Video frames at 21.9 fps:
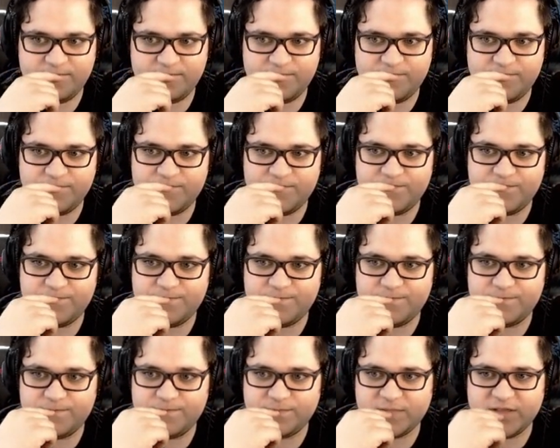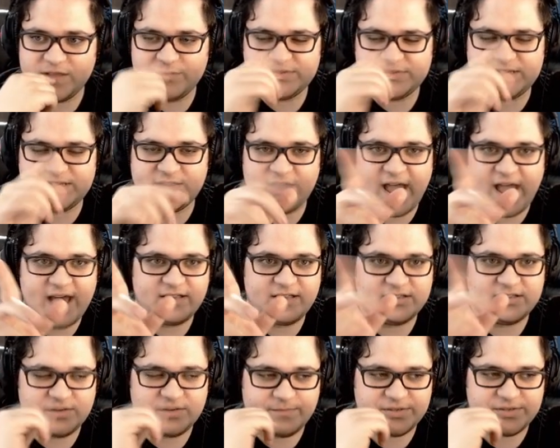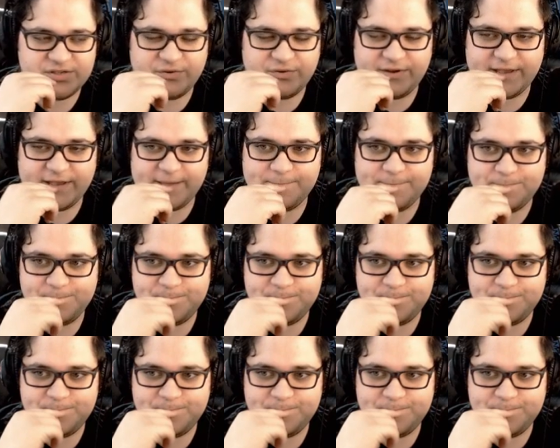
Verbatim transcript: Wow. It was either Atlas or wow. Persona game.